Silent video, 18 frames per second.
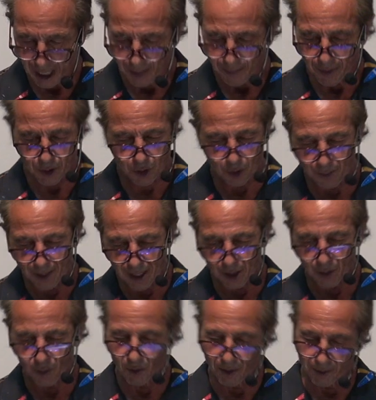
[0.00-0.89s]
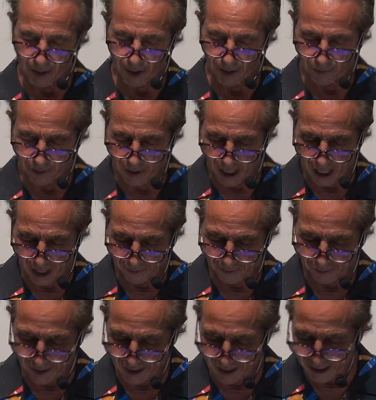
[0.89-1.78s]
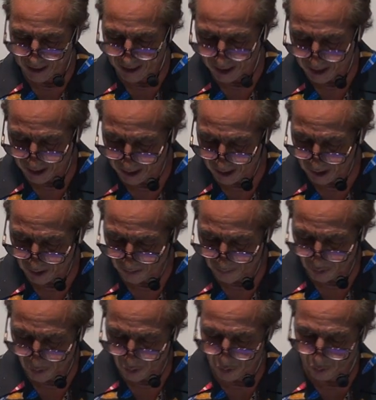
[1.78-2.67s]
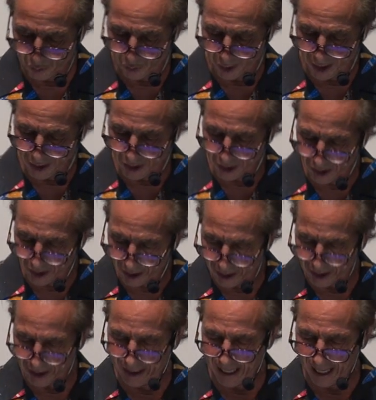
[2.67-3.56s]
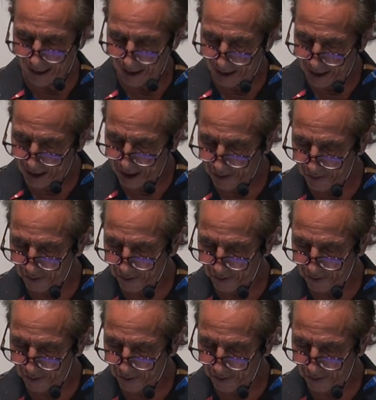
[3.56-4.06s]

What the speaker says: But you men and women of God, flee these things and pursue righteousness, godliness,